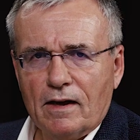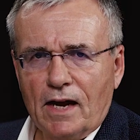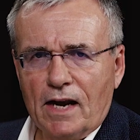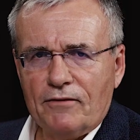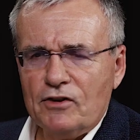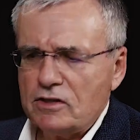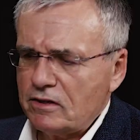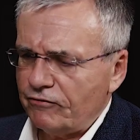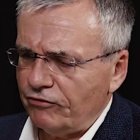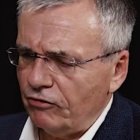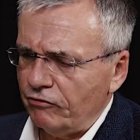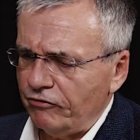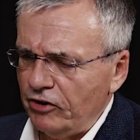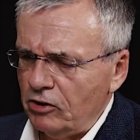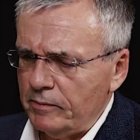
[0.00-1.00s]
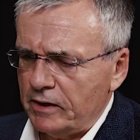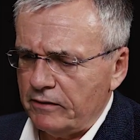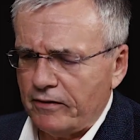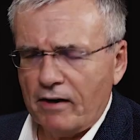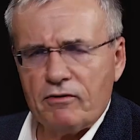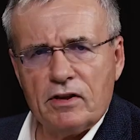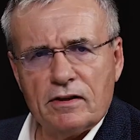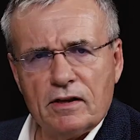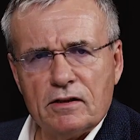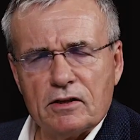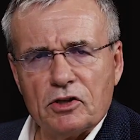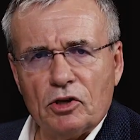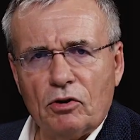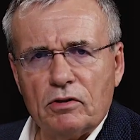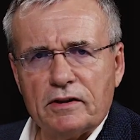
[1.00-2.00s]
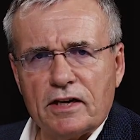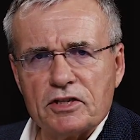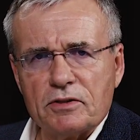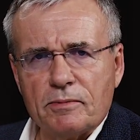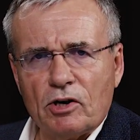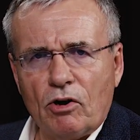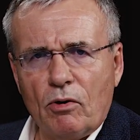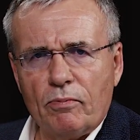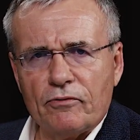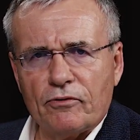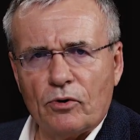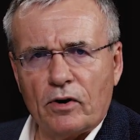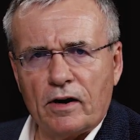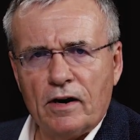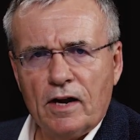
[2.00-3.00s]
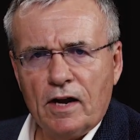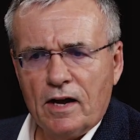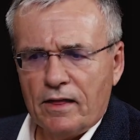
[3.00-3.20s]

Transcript: and if he's the fulfillment of everything that the Old Testament hoped for,